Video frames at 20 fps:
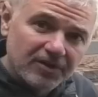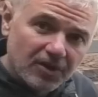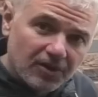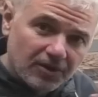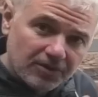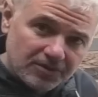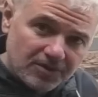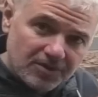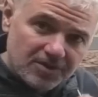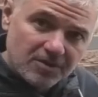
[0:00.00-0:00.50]

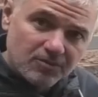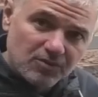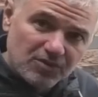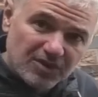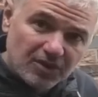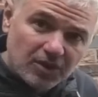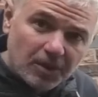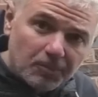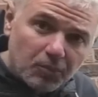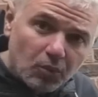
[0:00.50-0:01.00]
on because I
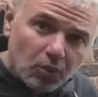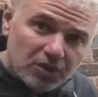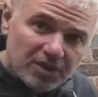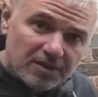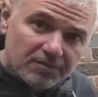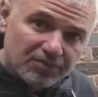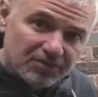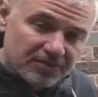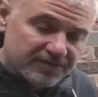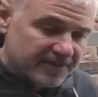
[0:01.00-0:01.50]
wanted to
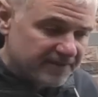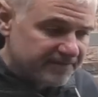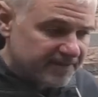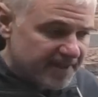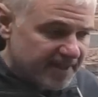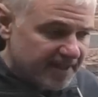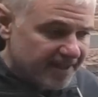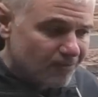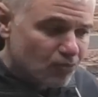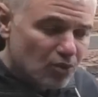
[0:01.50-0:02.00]
waterproof
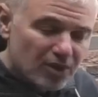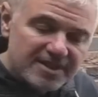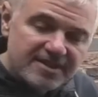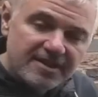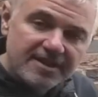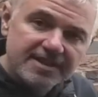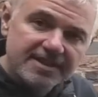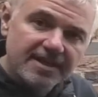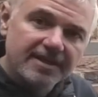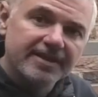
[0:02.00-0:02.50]
everything, and once
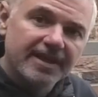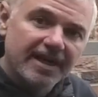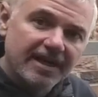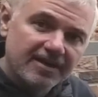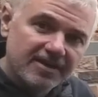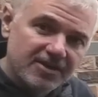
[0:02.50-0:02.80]
I'd done that I